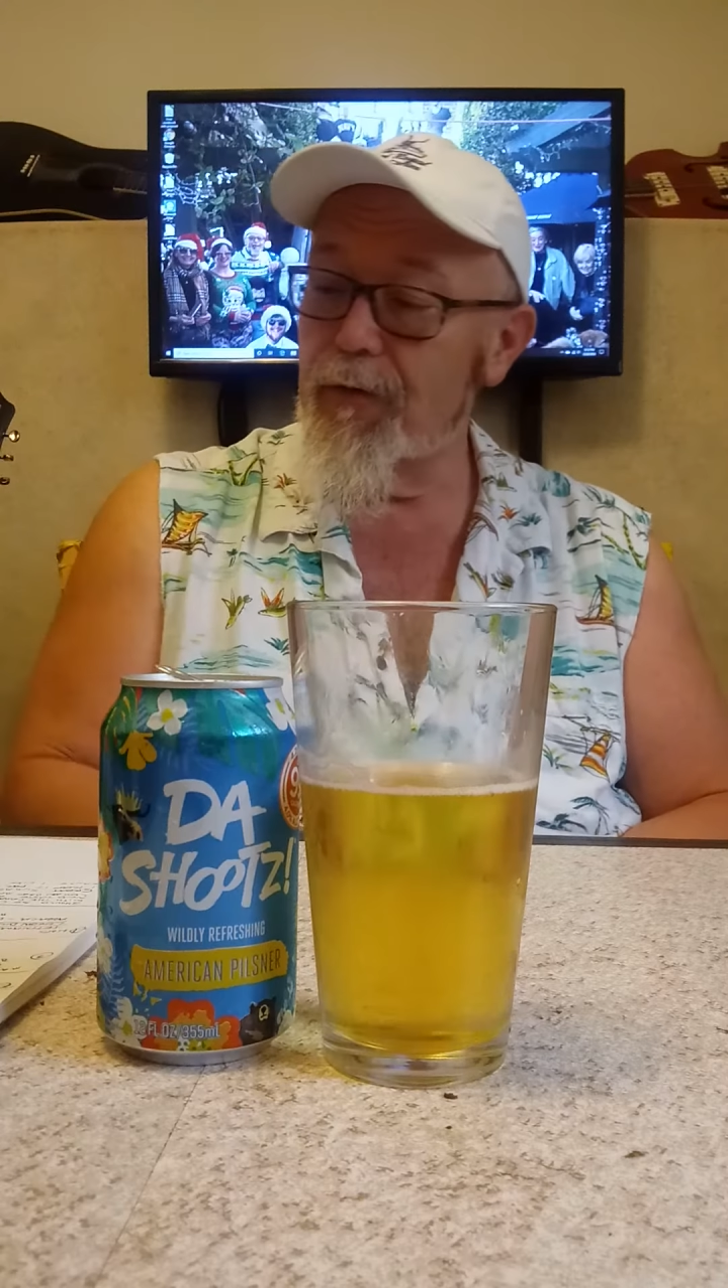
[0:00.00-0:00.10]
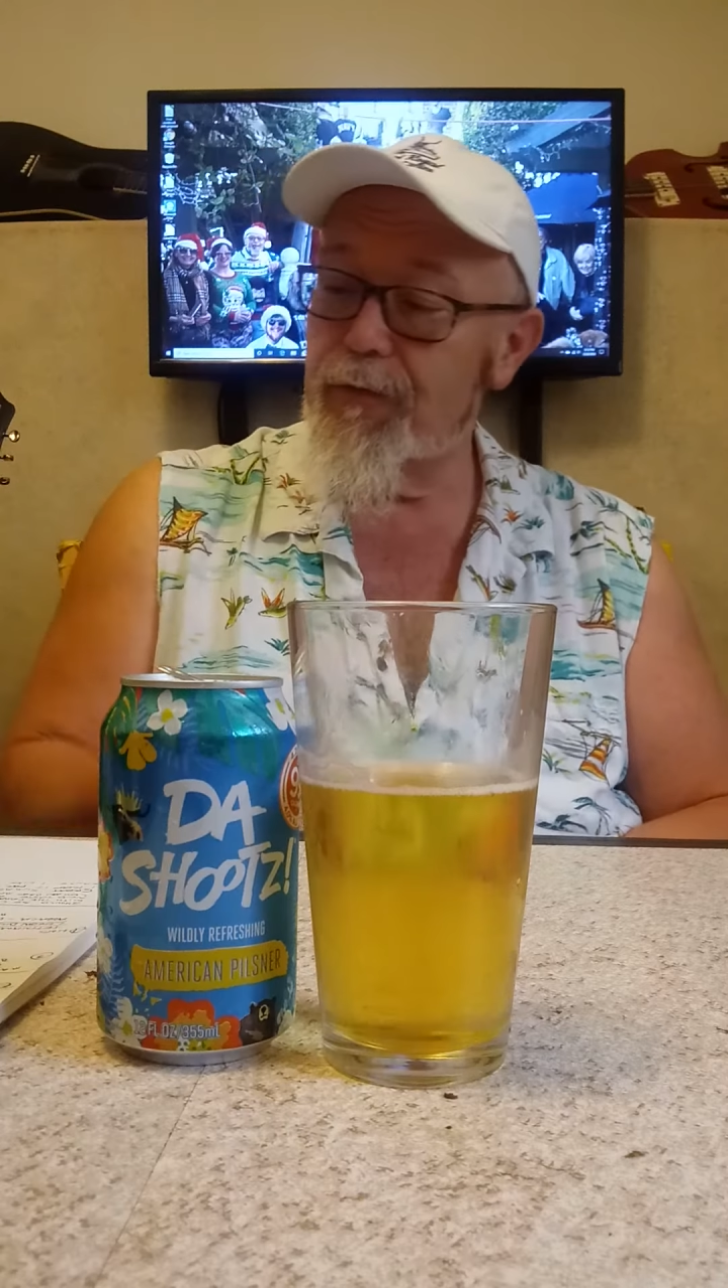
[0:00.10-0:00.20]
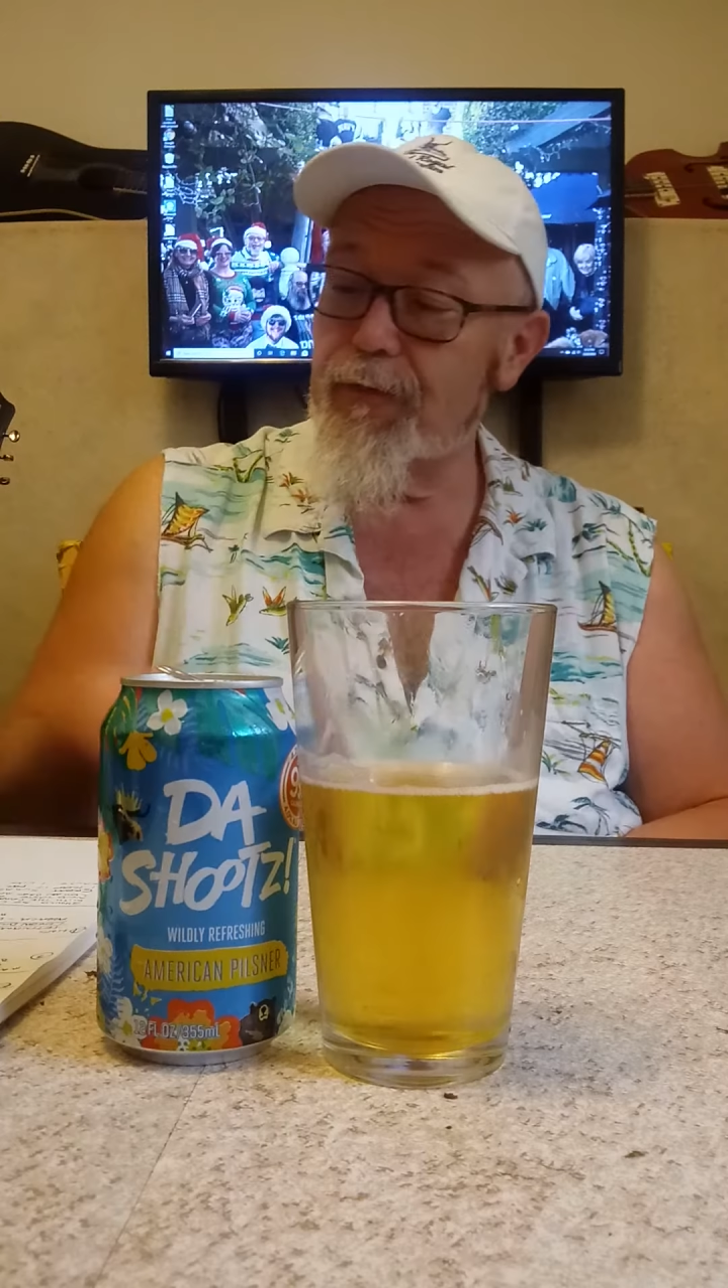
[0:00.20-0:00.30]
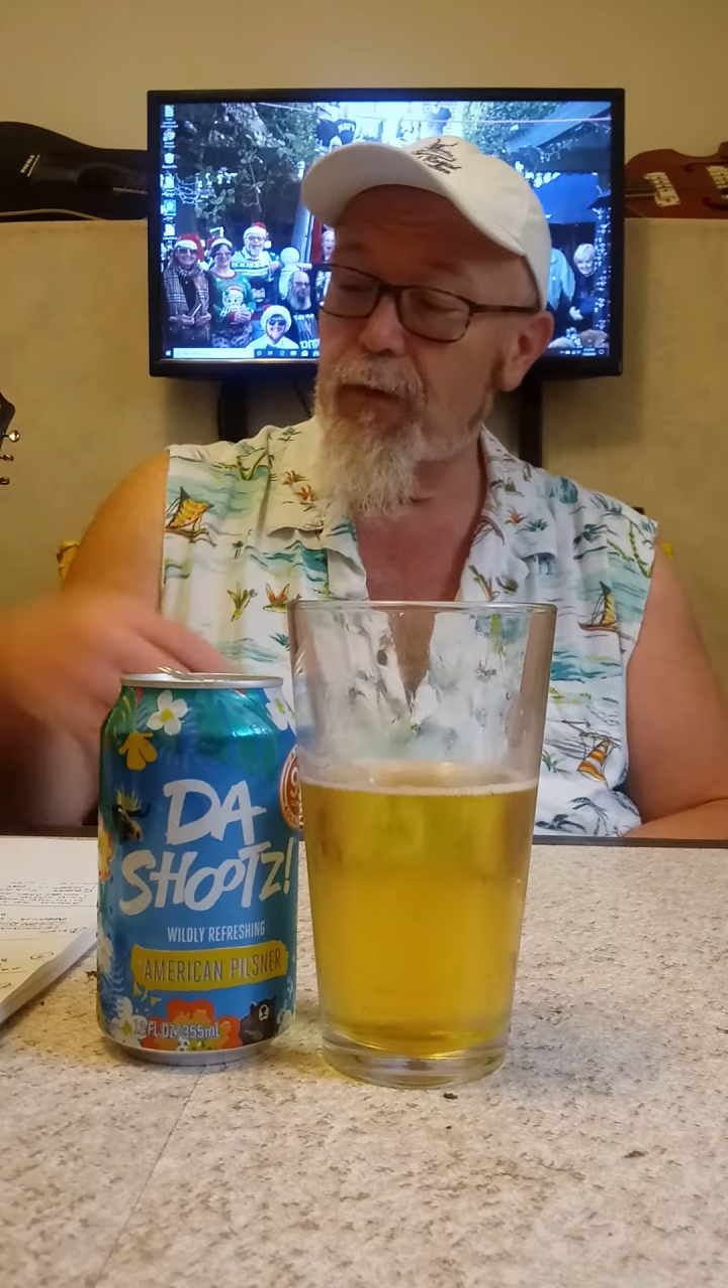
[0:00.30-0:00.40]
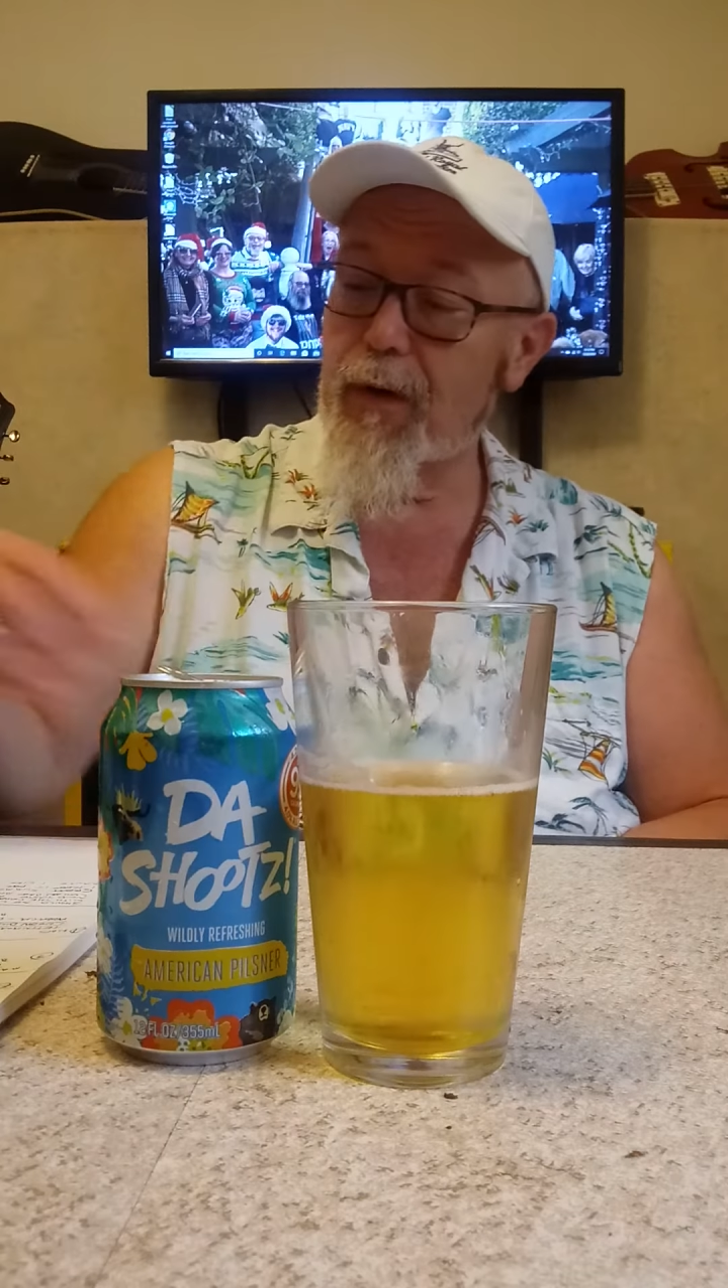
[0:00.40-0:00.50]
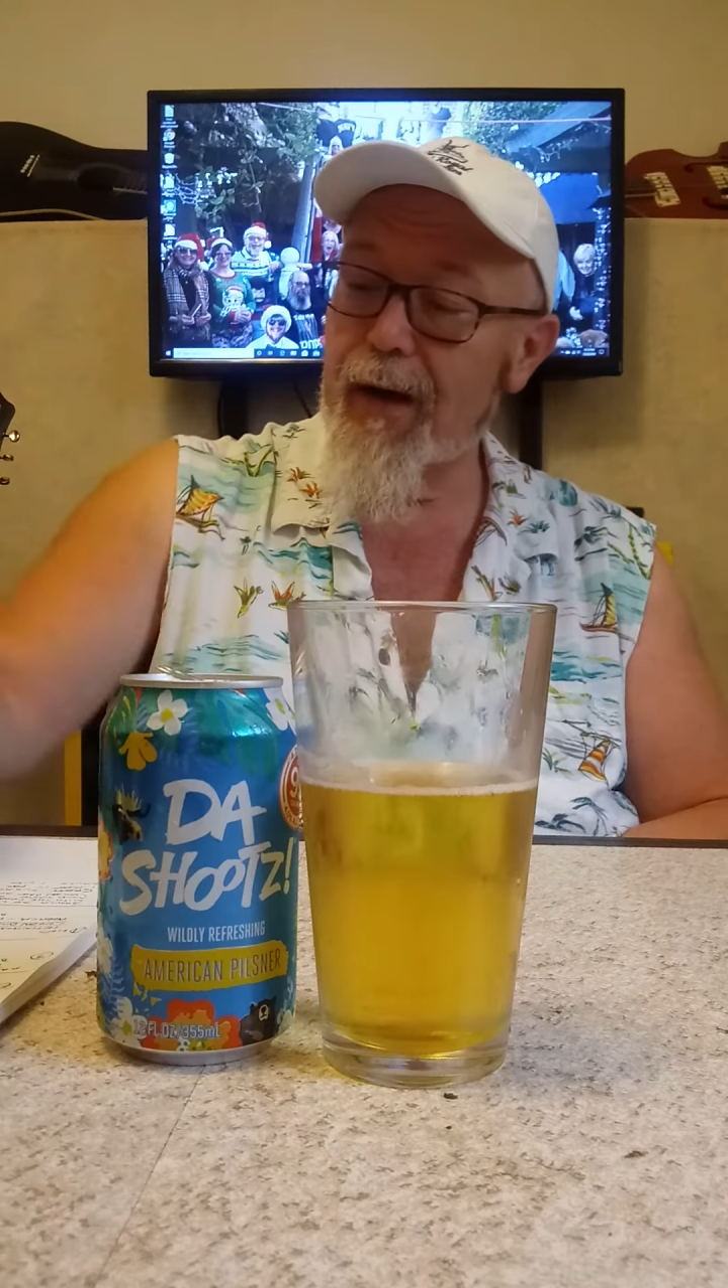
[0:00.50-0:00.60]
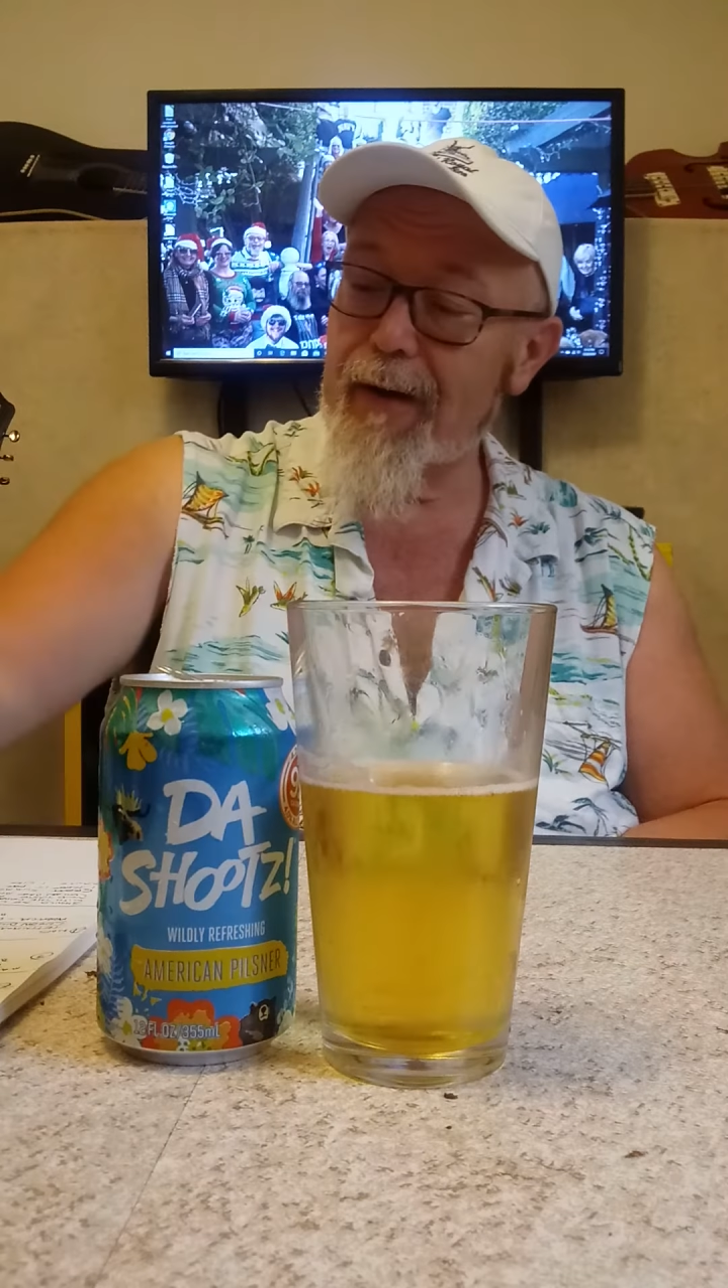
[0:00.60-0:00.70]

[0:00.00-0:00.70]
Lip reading: 4